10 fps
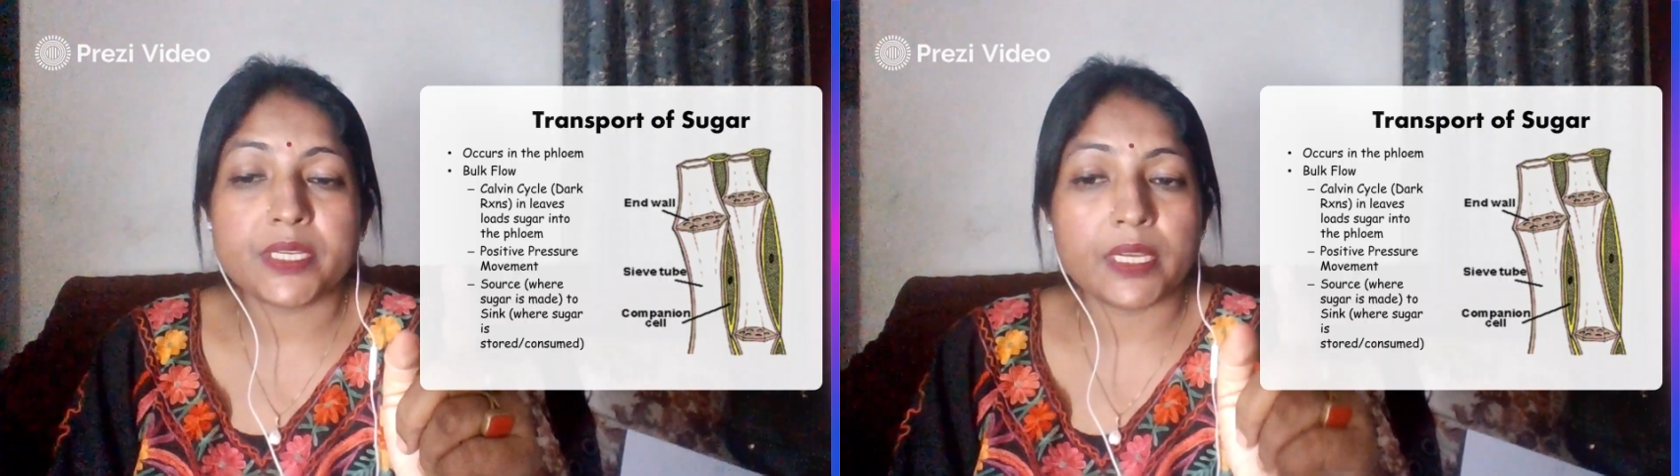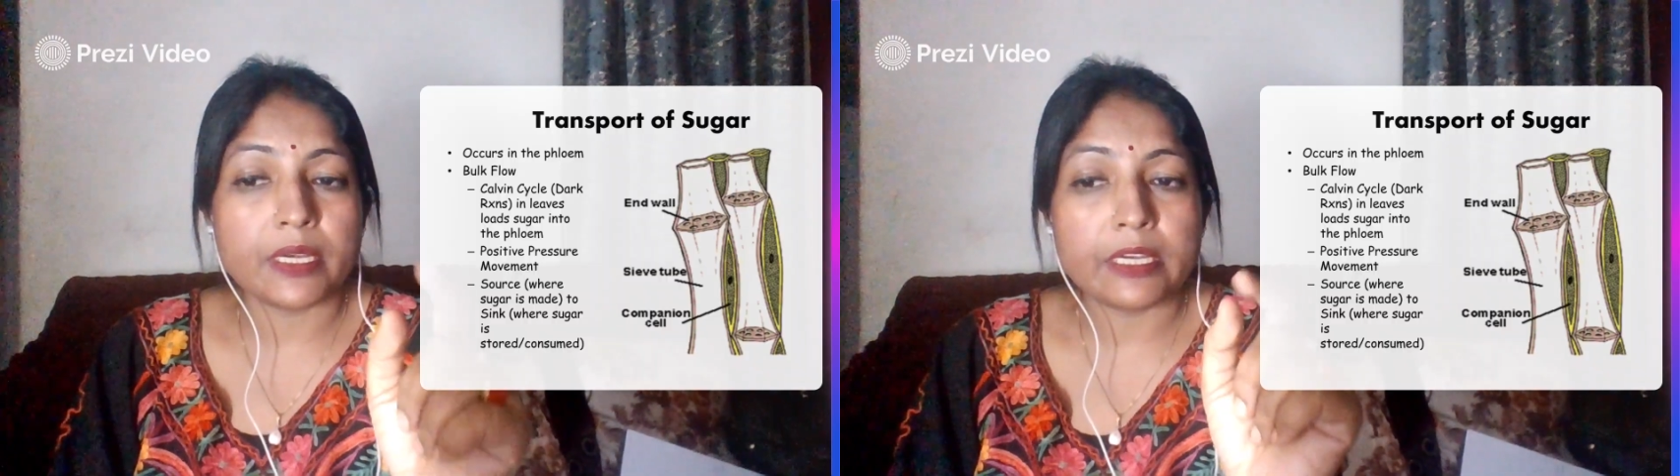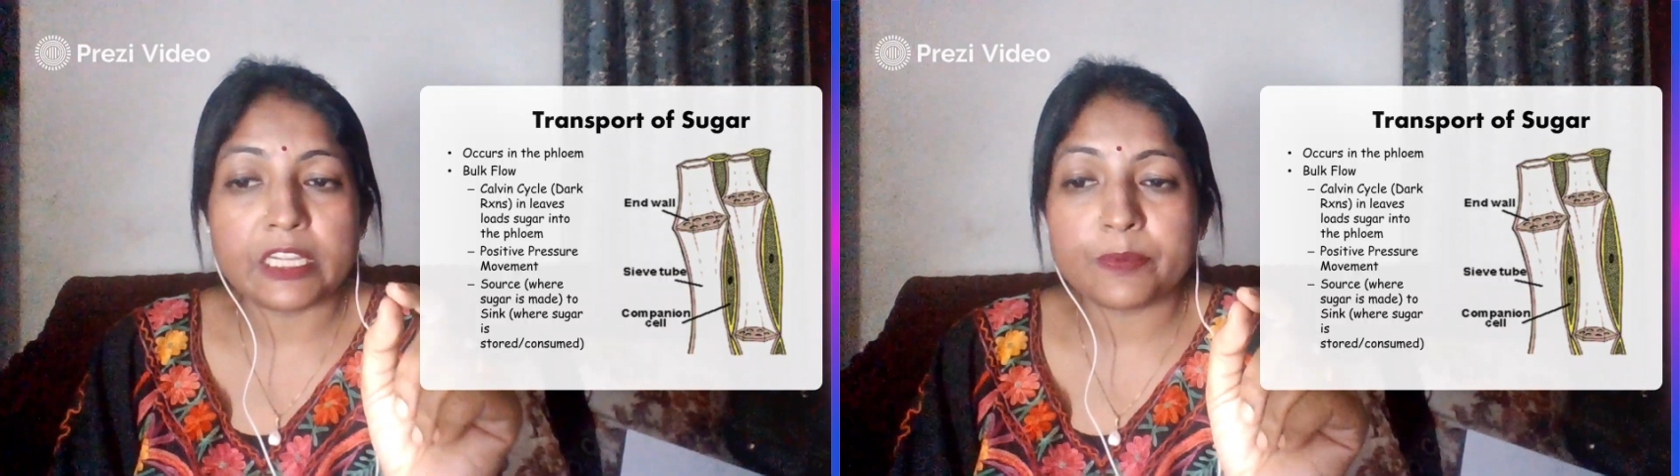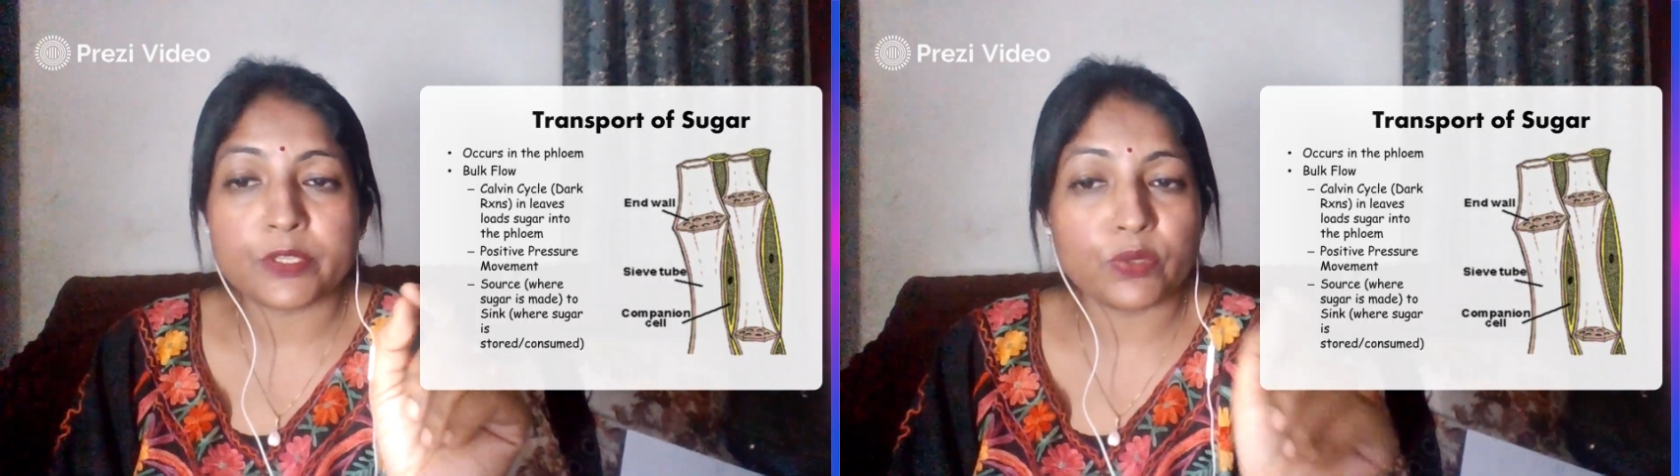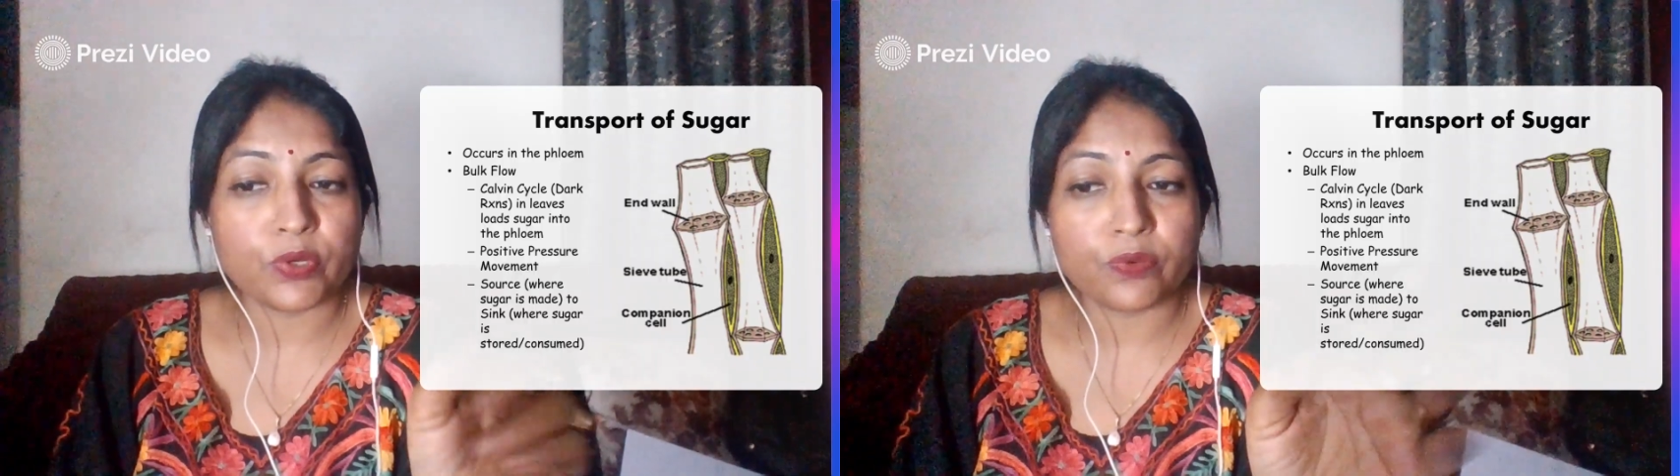in leaves
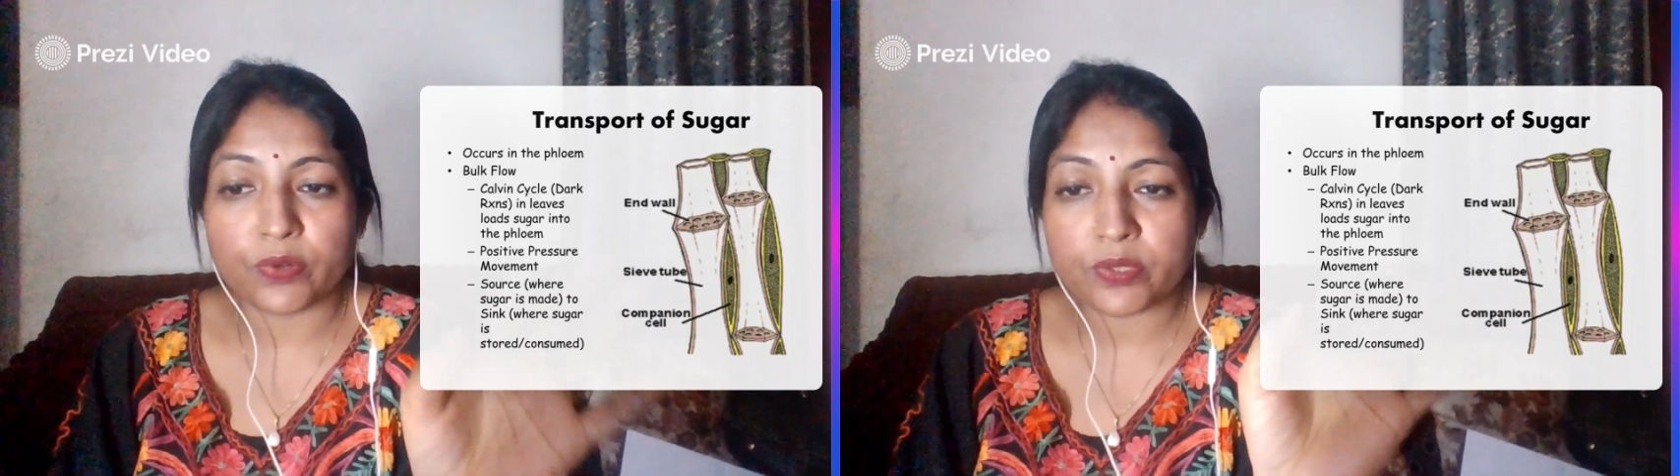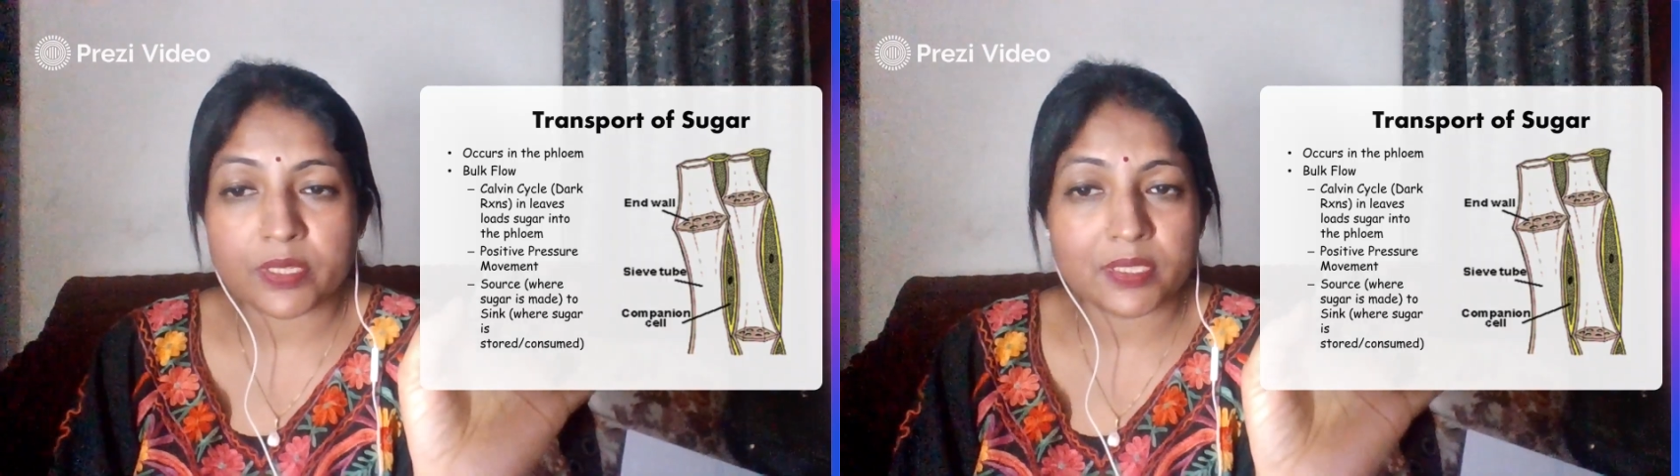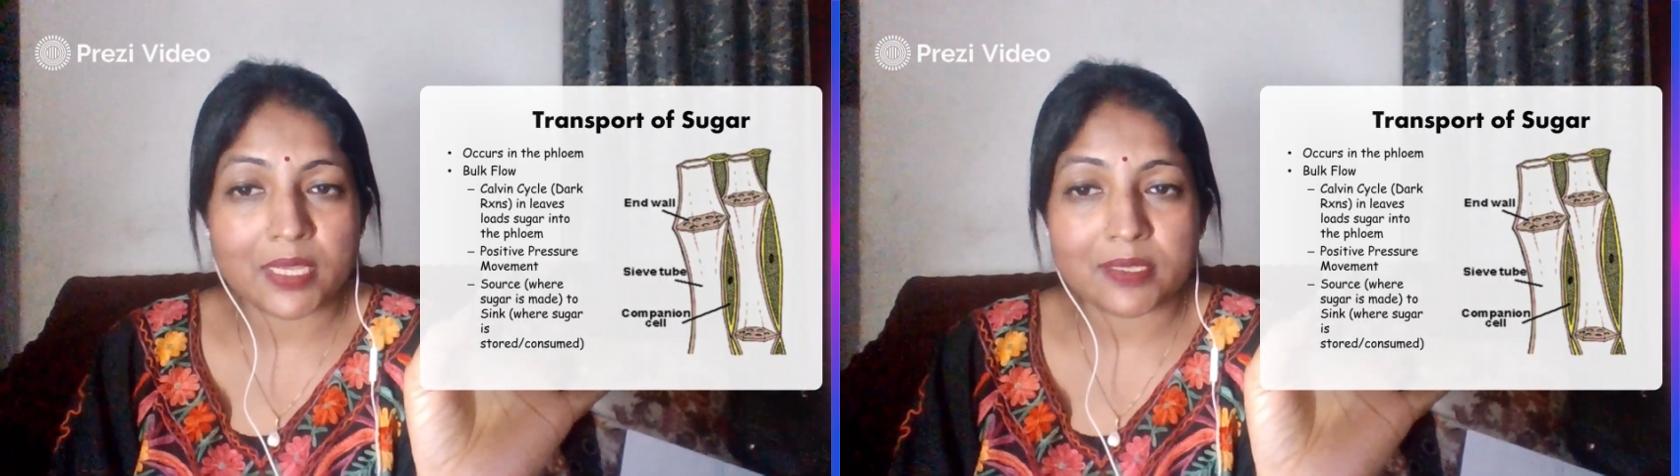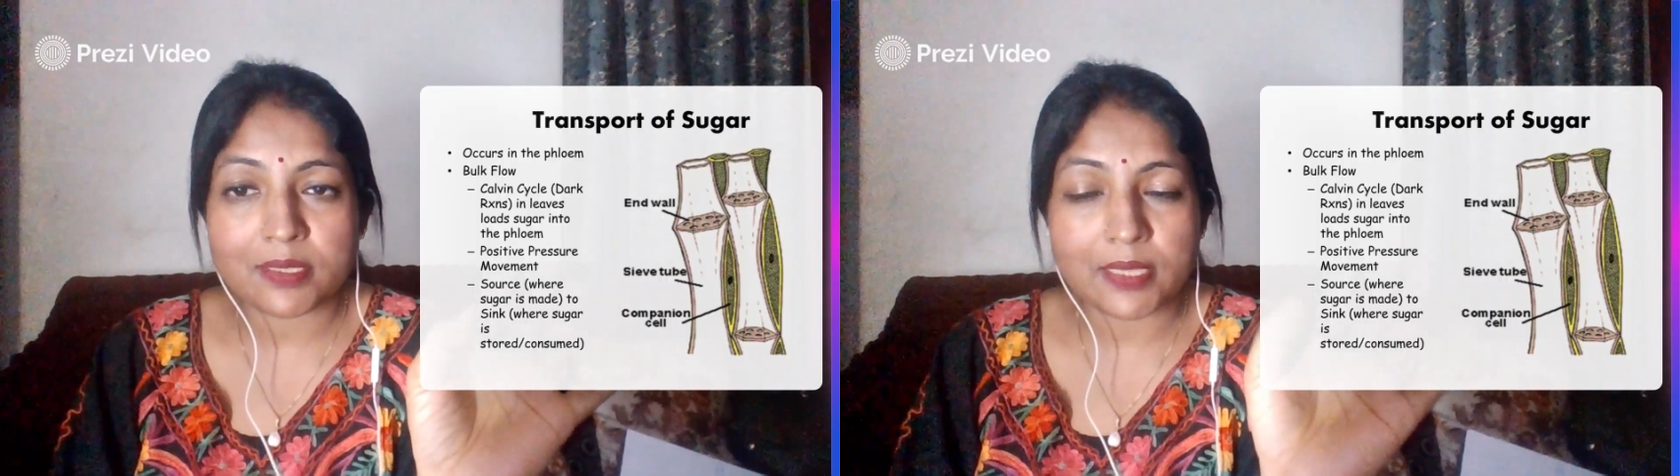during photosynthesis,